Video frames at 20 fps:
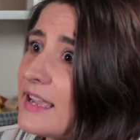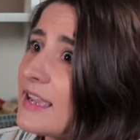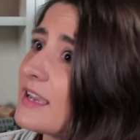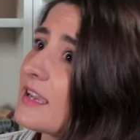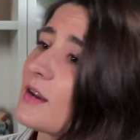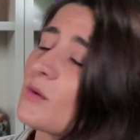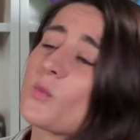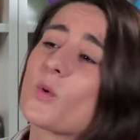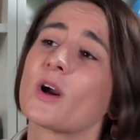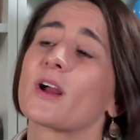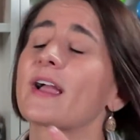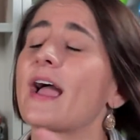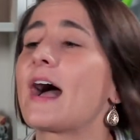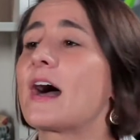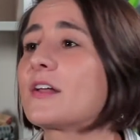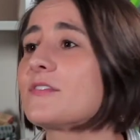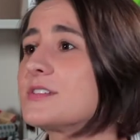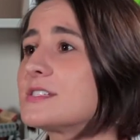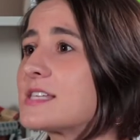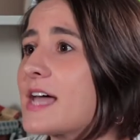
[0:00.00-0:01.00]
He can work
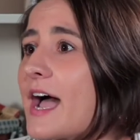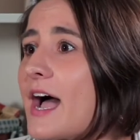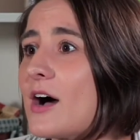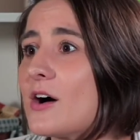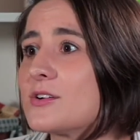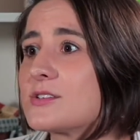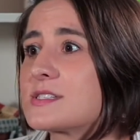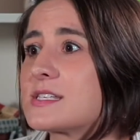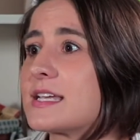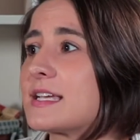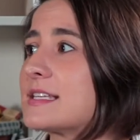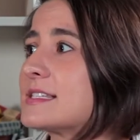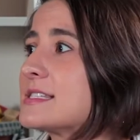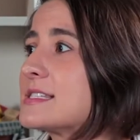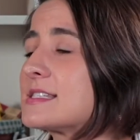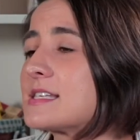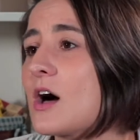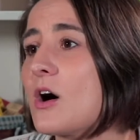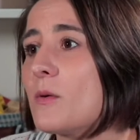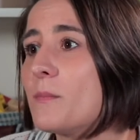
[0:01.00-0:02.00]
out of his house. He can
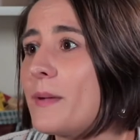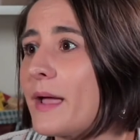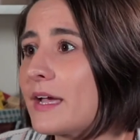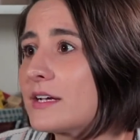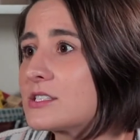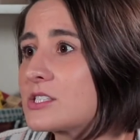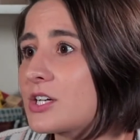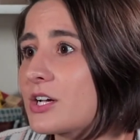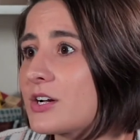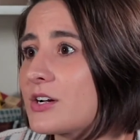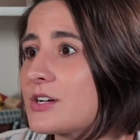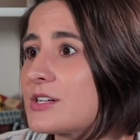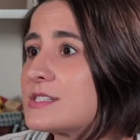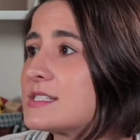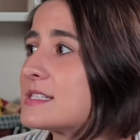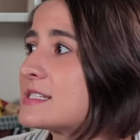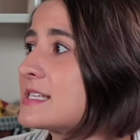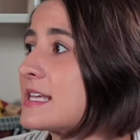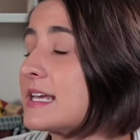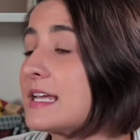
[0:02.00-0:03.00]
sell baked
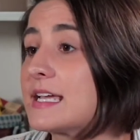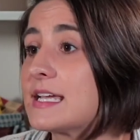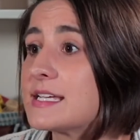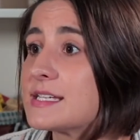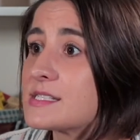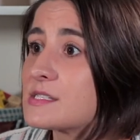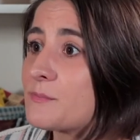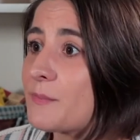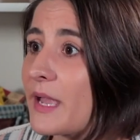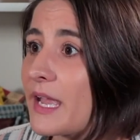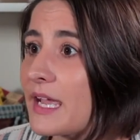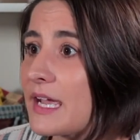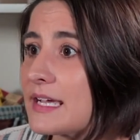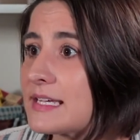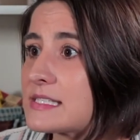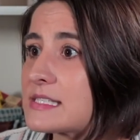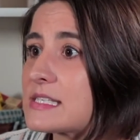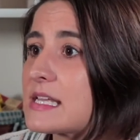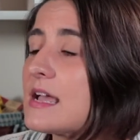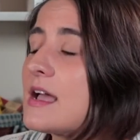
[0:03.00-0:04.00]
goods. It's at his
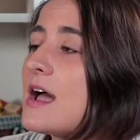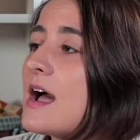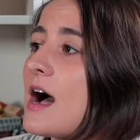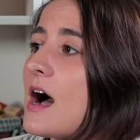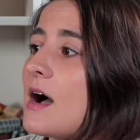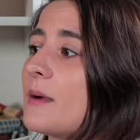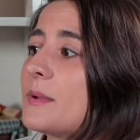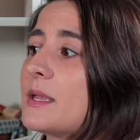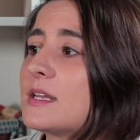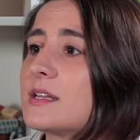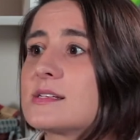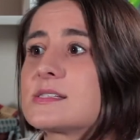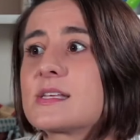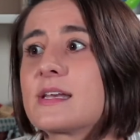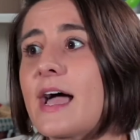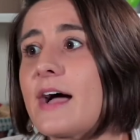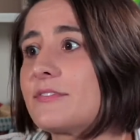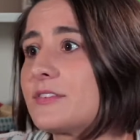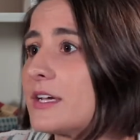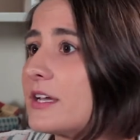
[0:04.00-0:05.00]
pace. He
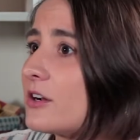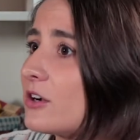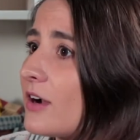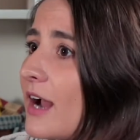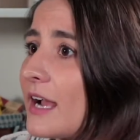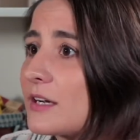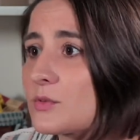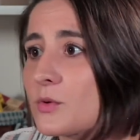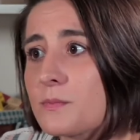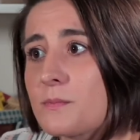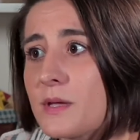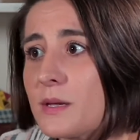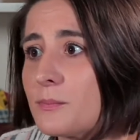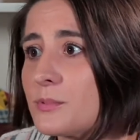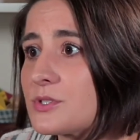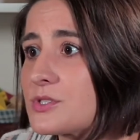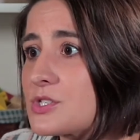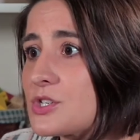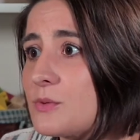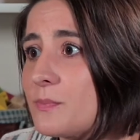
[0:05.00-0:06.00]
doesn't have to interact with
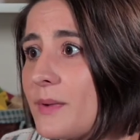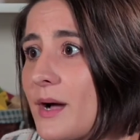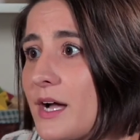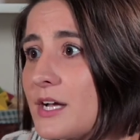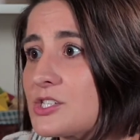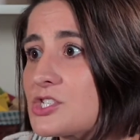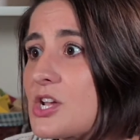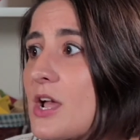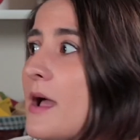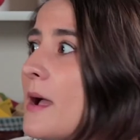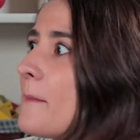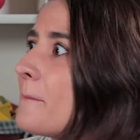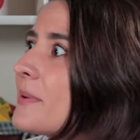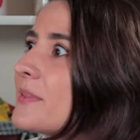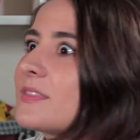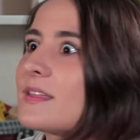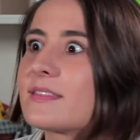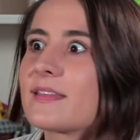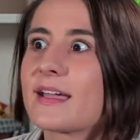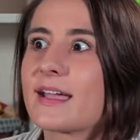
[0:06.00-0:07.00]
people too much.
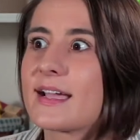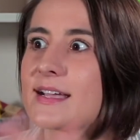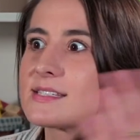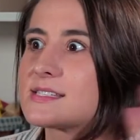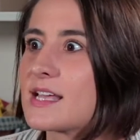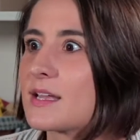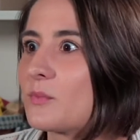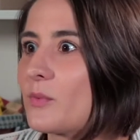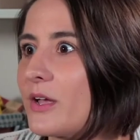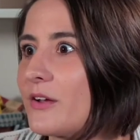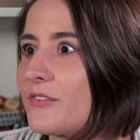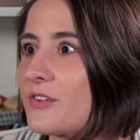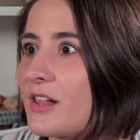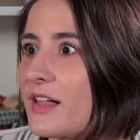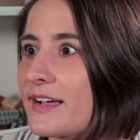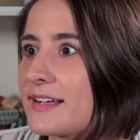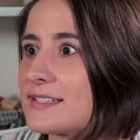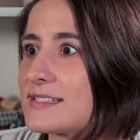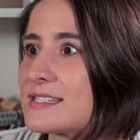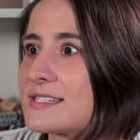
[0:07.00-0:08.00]
But then, like I said, we have
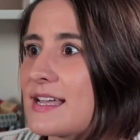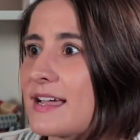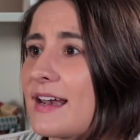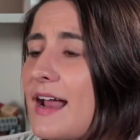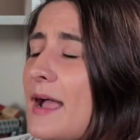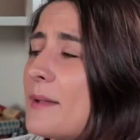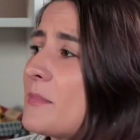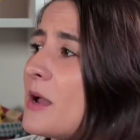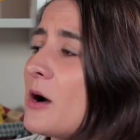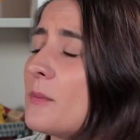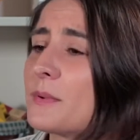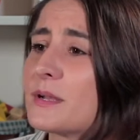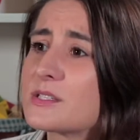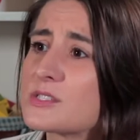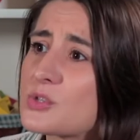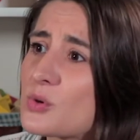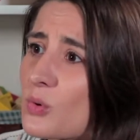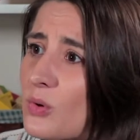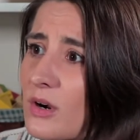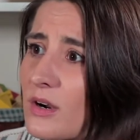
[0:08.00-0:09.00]
clients that I'm
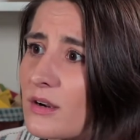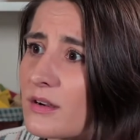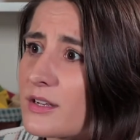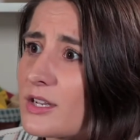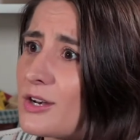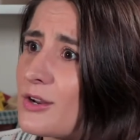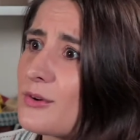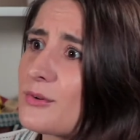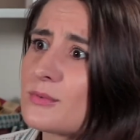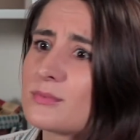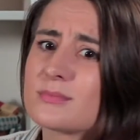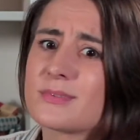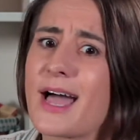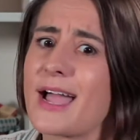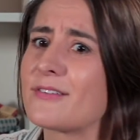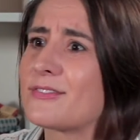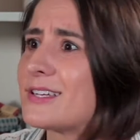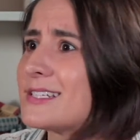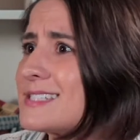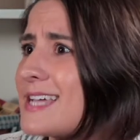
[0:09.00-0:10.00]
helping tour,
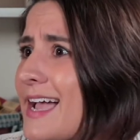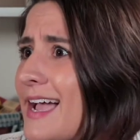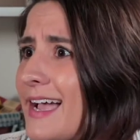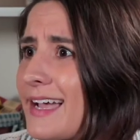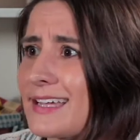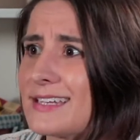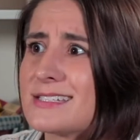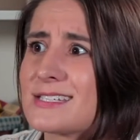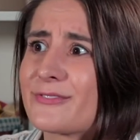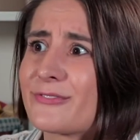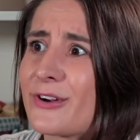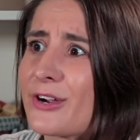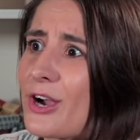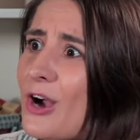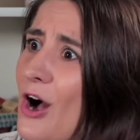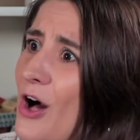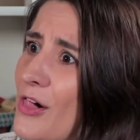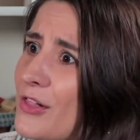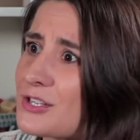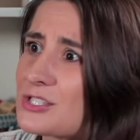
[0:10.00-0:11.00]
Lively Tech and
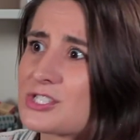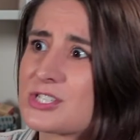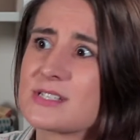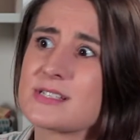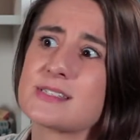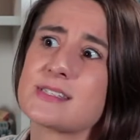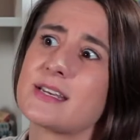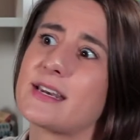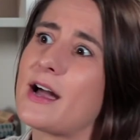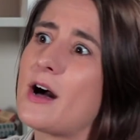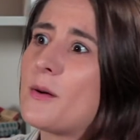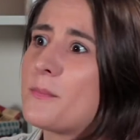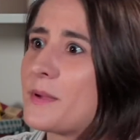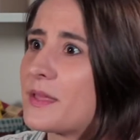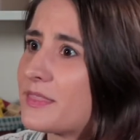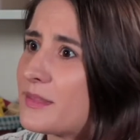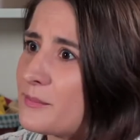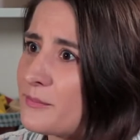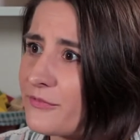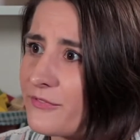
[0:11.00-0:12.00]
different colleges and
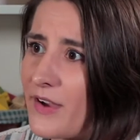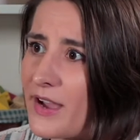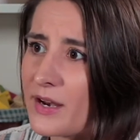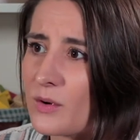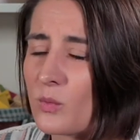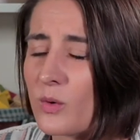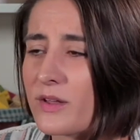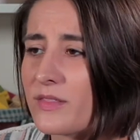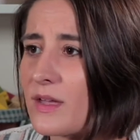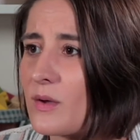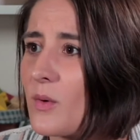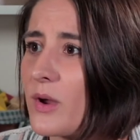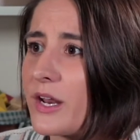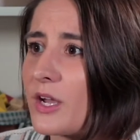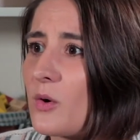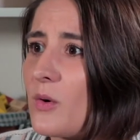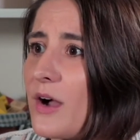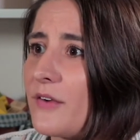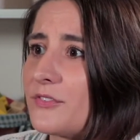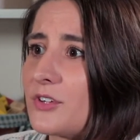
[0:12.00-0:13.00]
helping them find where they
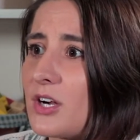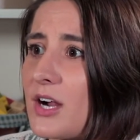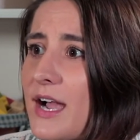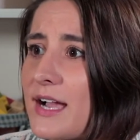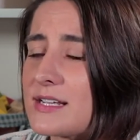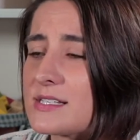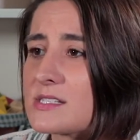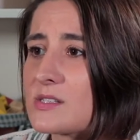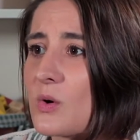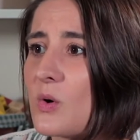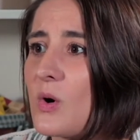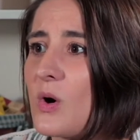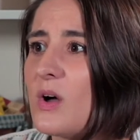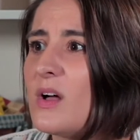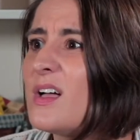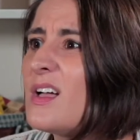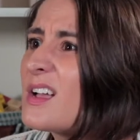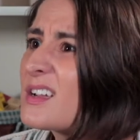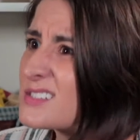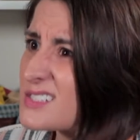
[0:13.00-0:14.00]
want to go after high
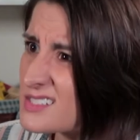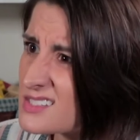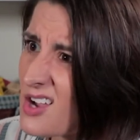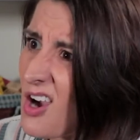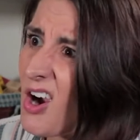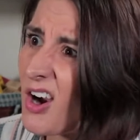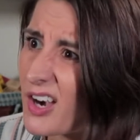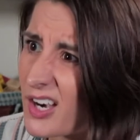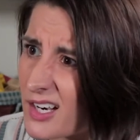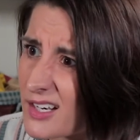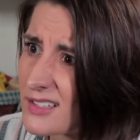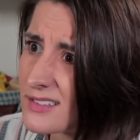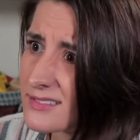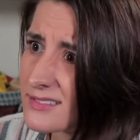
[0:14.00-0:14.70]
school. Because it's hard.